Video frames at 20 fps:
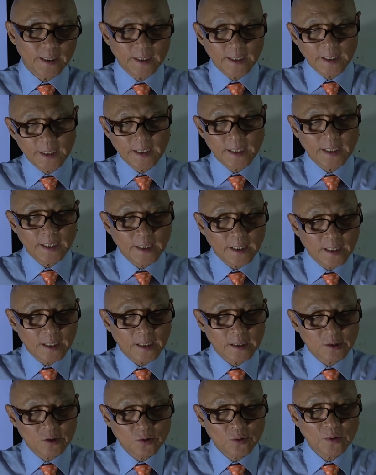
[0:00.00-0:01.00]
in
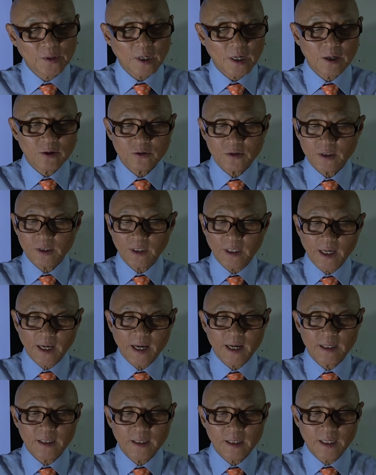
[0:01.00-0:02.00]

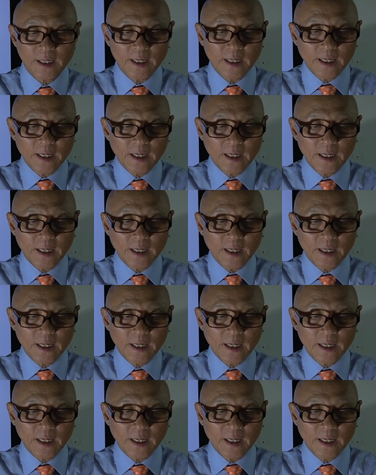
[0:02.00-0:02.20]
2010,